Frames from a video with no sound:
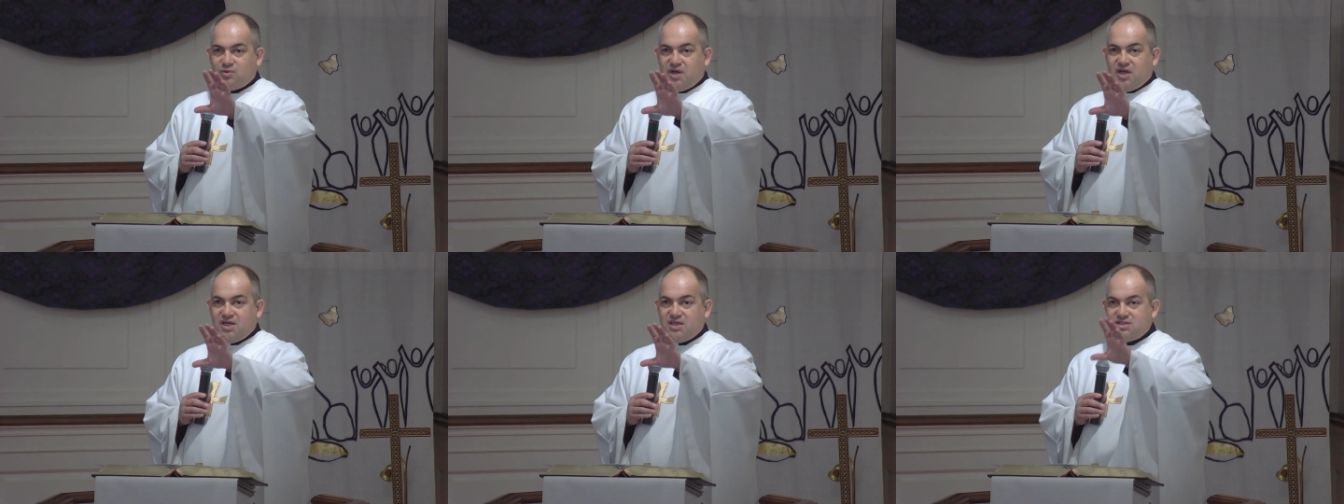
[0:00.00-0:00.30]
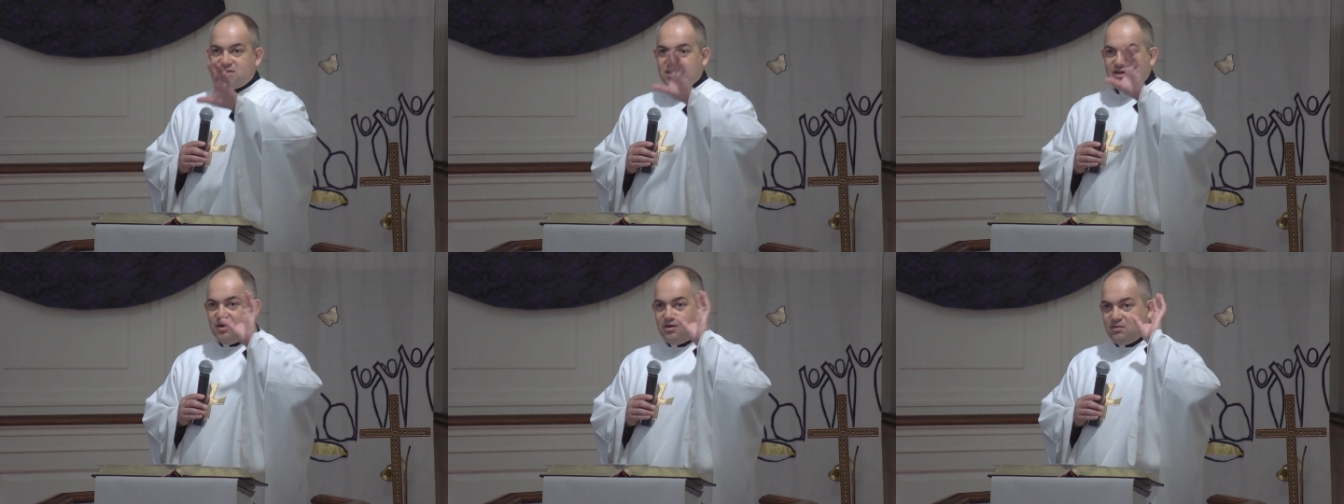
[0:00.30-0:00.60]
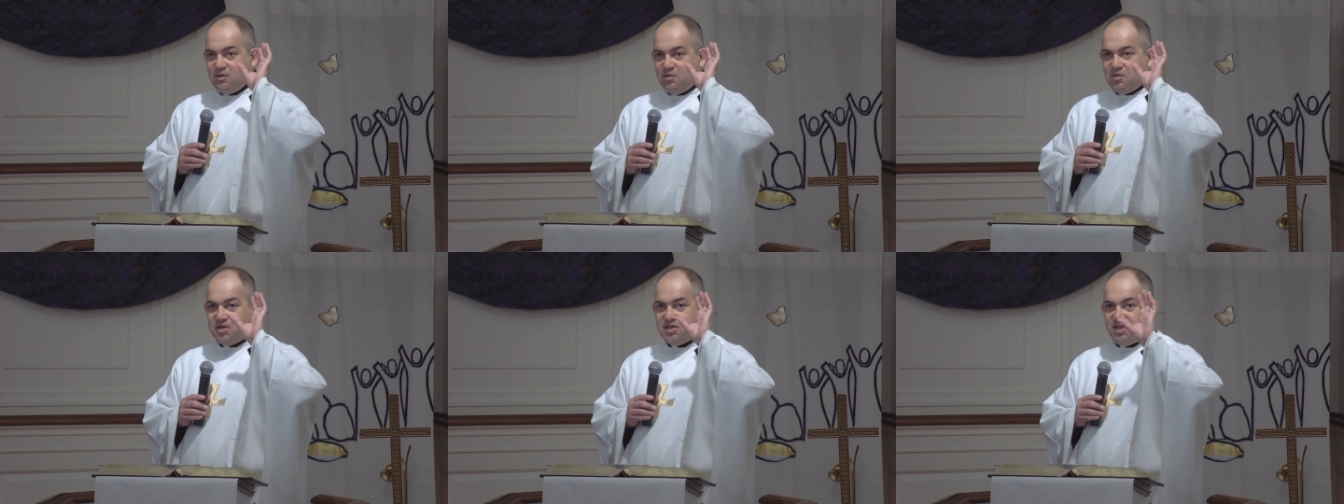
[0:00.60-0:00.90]
rings.
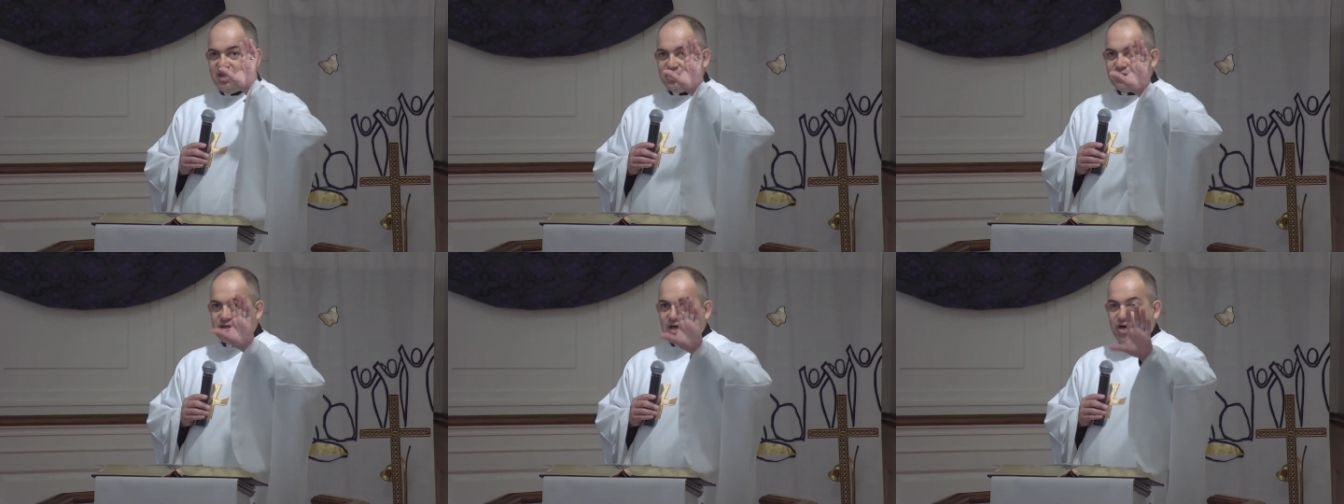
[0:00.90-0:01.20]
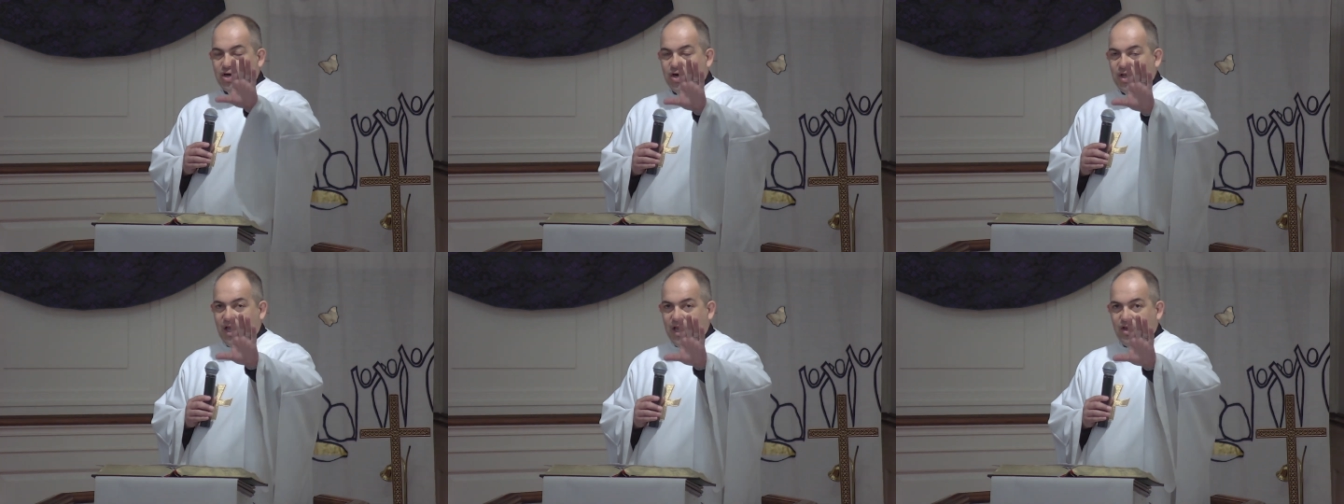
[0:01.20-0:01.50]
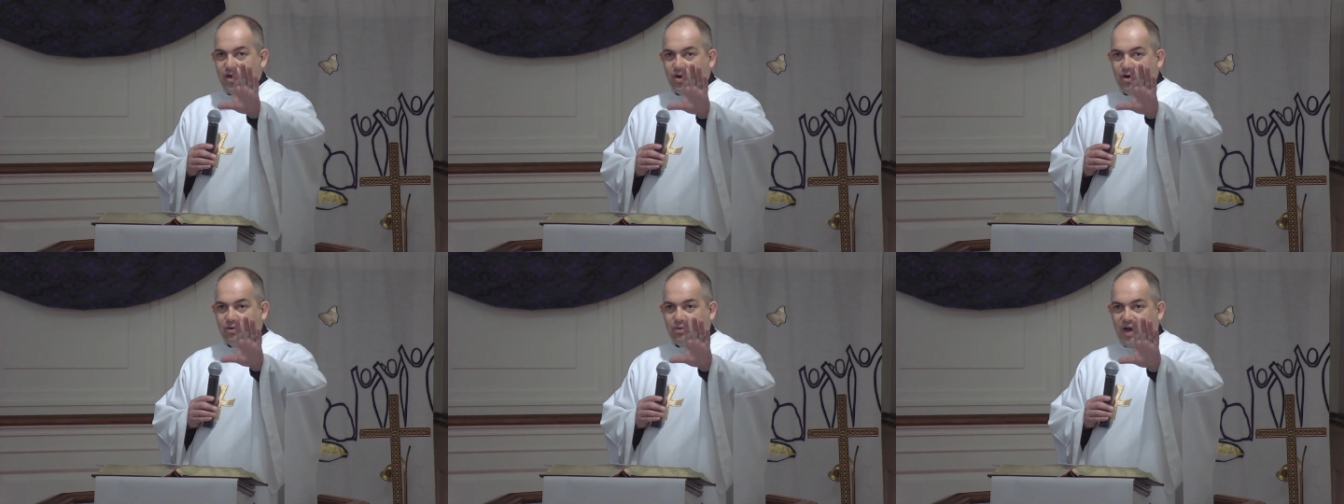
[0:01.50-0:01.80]
We want the Coca-Cola
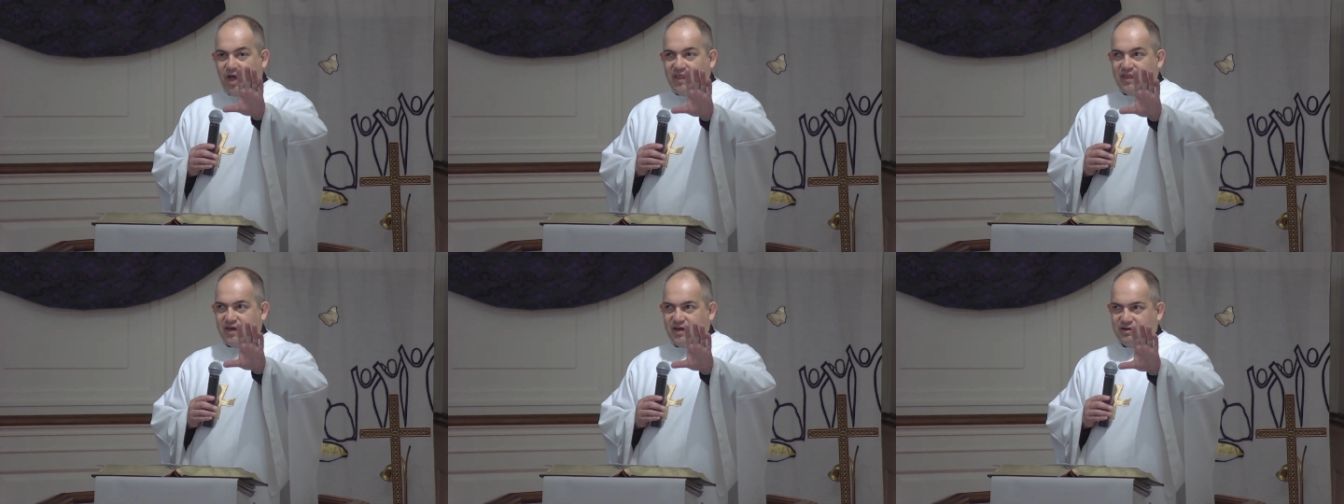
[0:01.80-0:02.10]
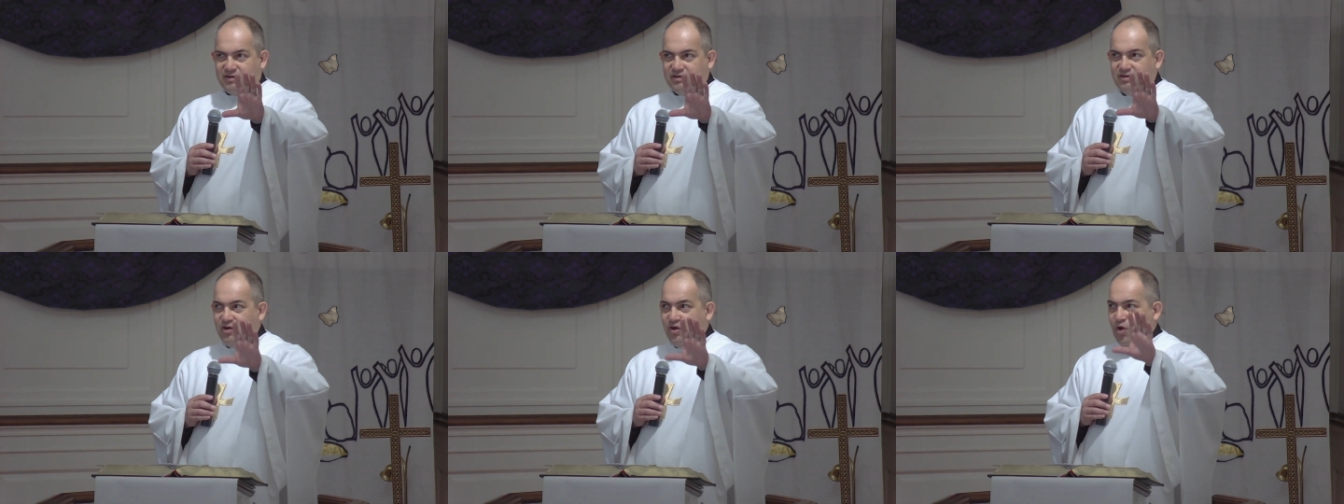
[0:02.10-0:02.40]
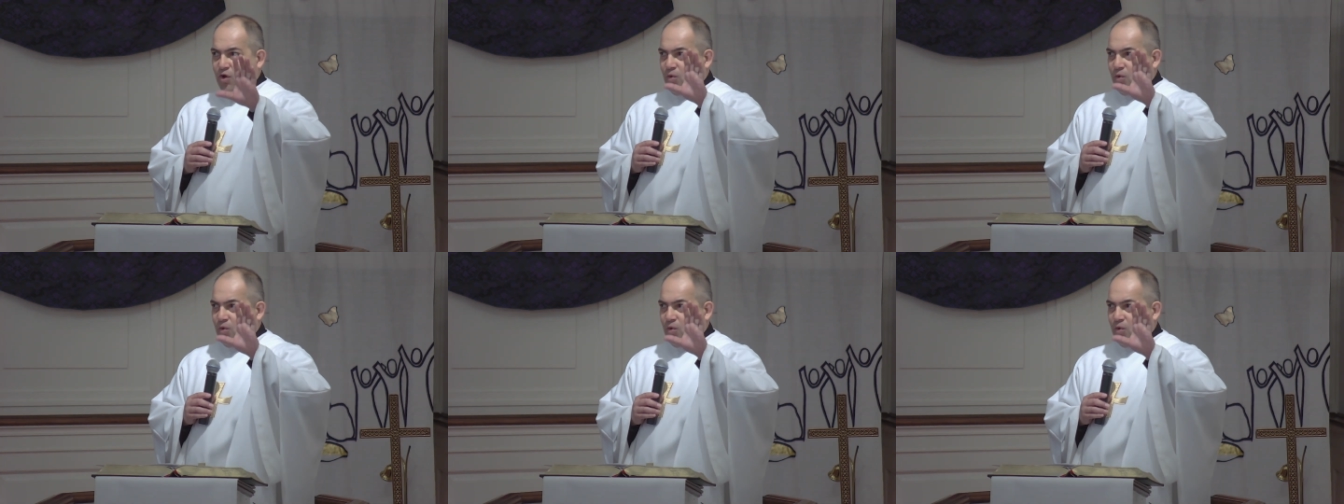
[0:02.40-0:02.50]
logo right there.